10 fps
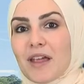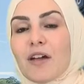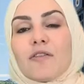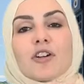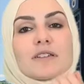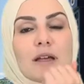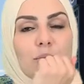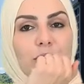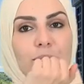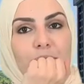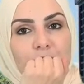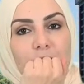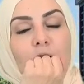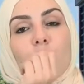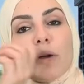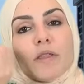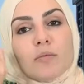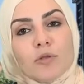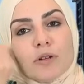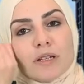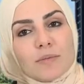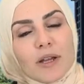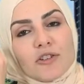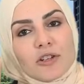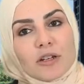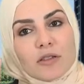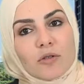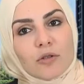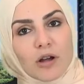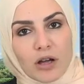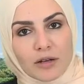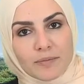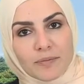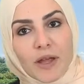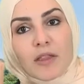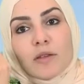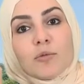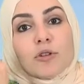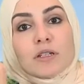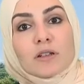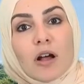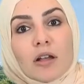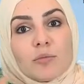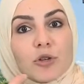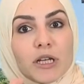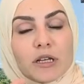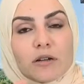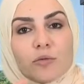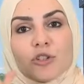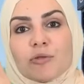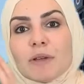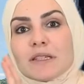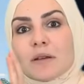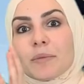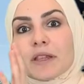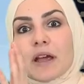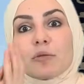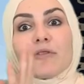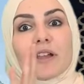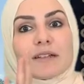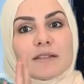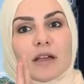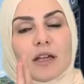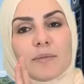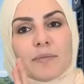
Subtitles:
For example, when the moon is mentioned in the Quran, the moon is called Munir, which means something that reflects light.